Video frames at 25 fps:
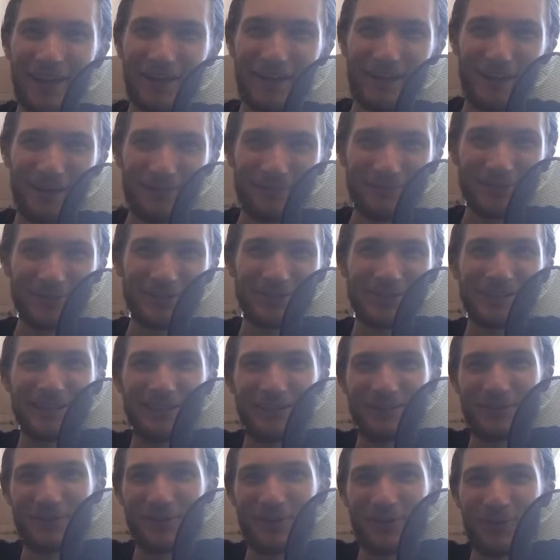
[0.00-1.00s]
going to get it
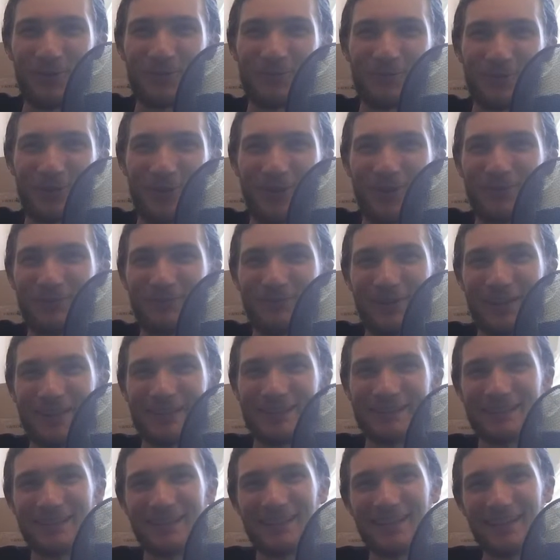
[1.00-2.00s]
all wrong, but
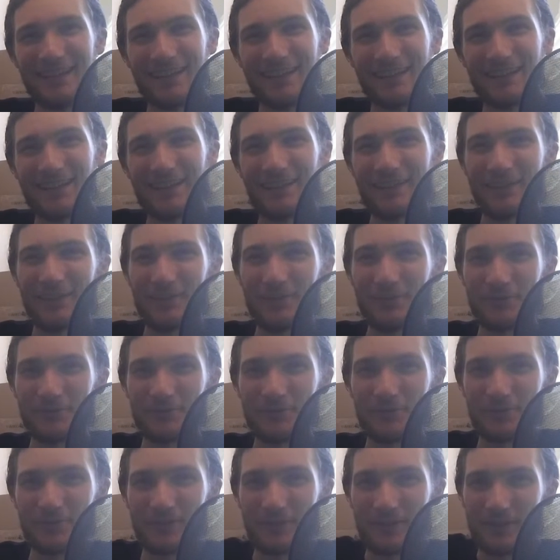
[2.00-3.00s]
it
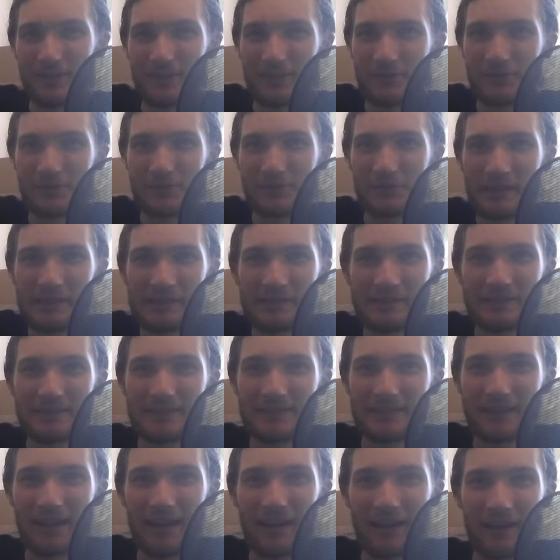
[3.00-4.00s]
was great.
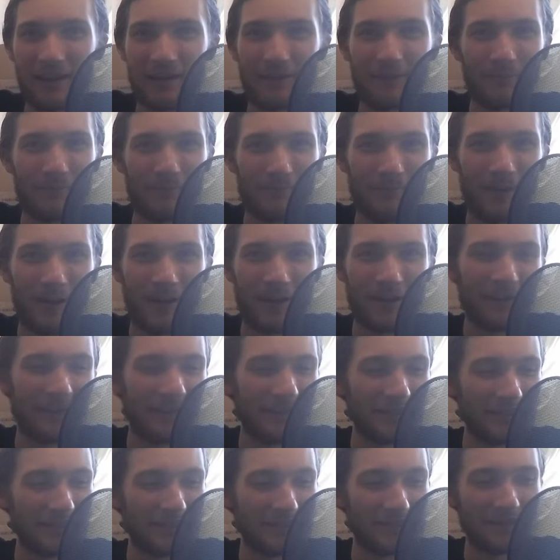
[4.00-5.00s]
My
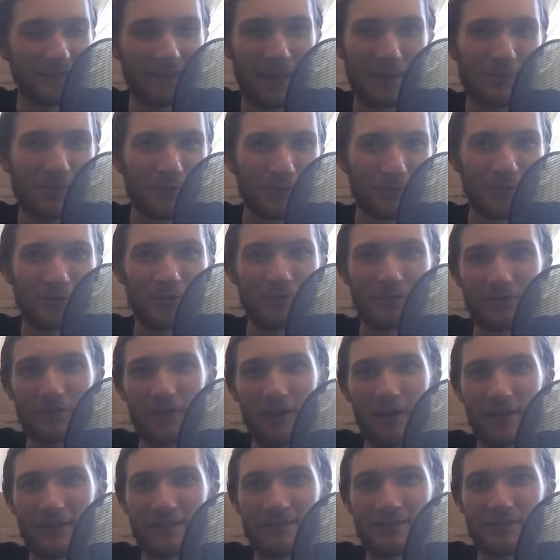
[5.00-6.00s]
demo reel got
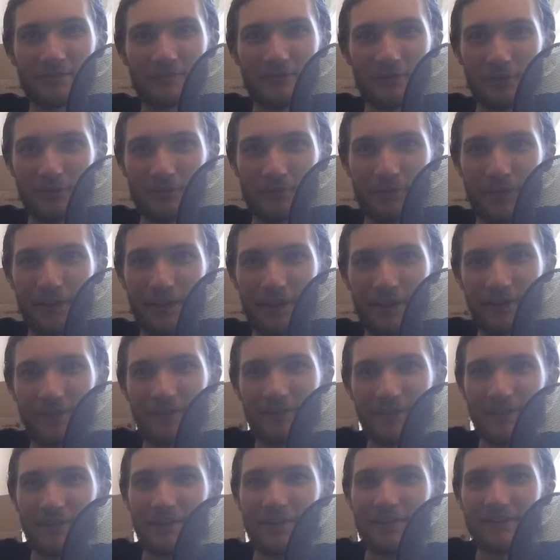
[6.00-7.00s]
viewed there,
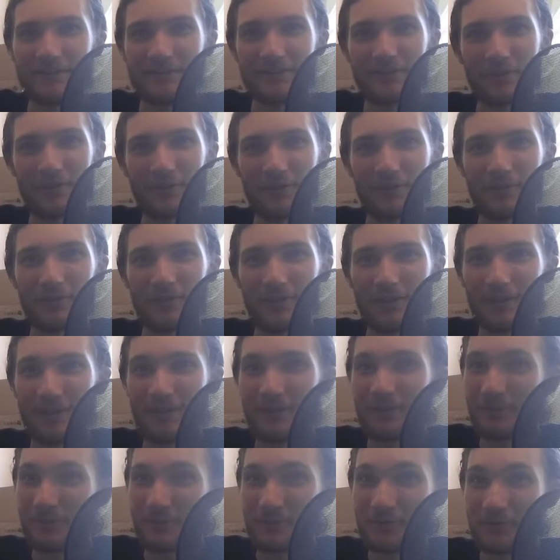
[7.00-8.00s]
so
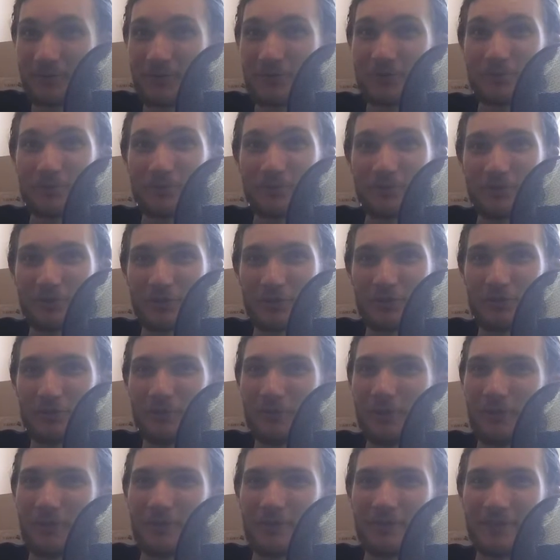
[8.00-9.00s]
which is really cool.
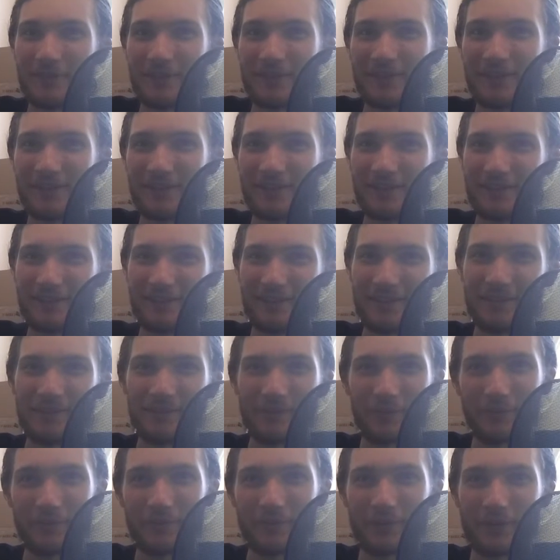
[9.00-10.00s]
You
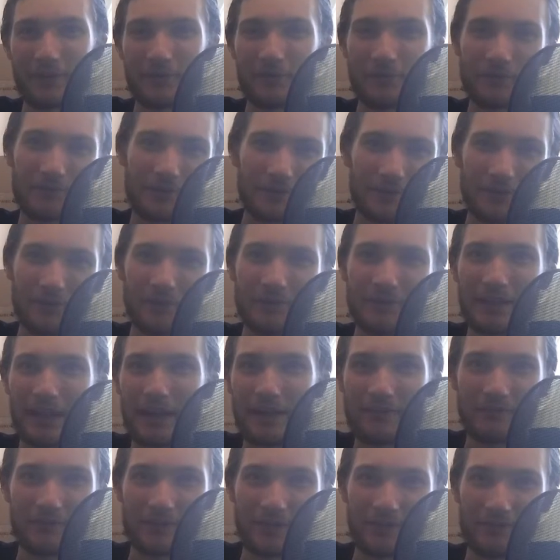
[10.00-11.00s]
know, they only have enough
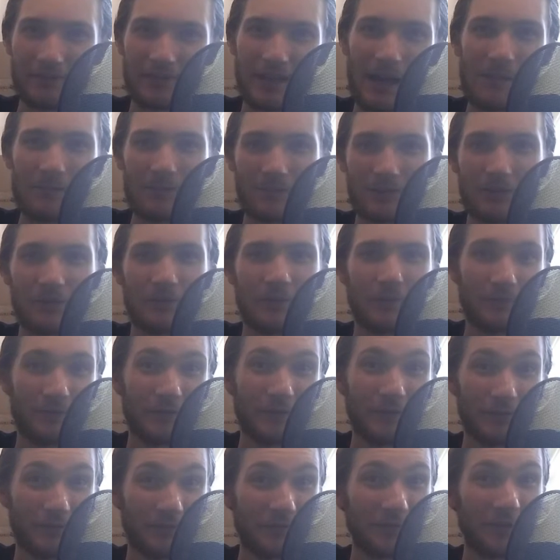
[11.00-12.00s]
time to do a few, so